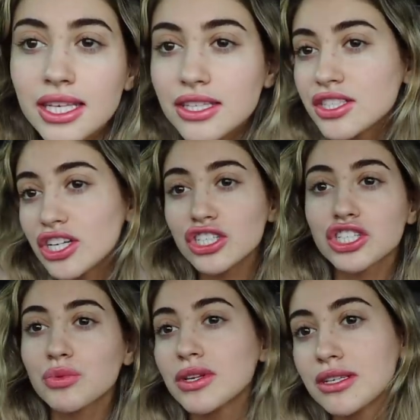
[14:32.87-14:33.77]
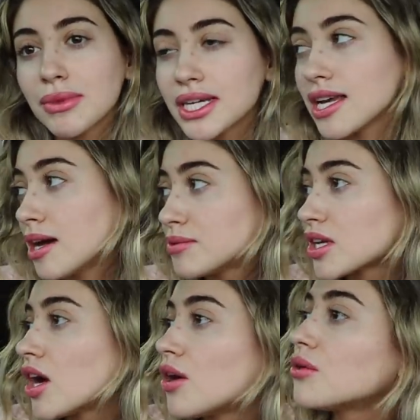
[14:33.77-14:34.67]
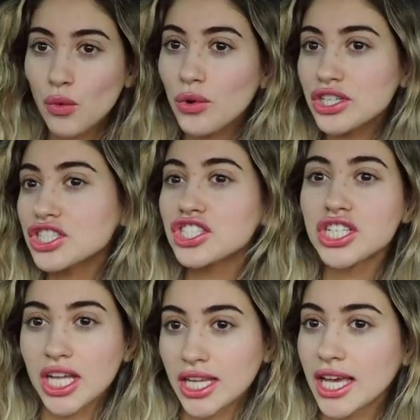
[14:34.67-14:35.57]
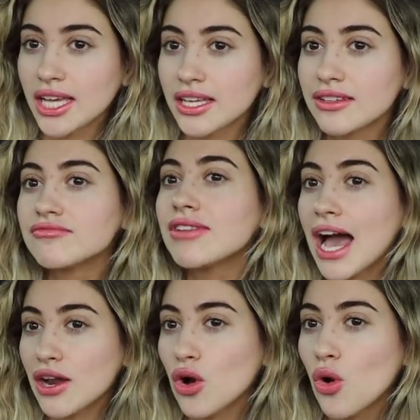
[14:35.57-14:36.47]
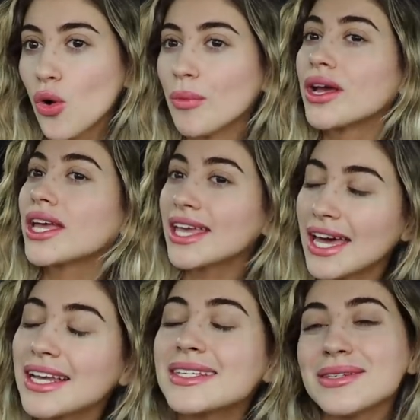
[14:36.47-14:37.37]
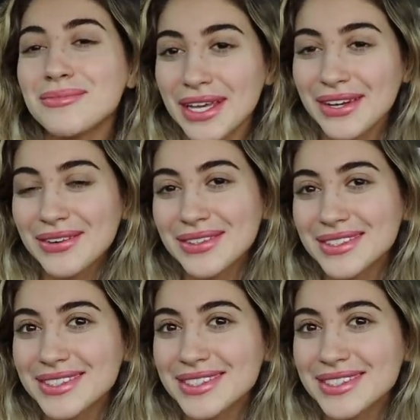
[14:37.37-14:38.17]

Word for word: This year just wasn't my time to go. We're just chilling at home, getting some bagels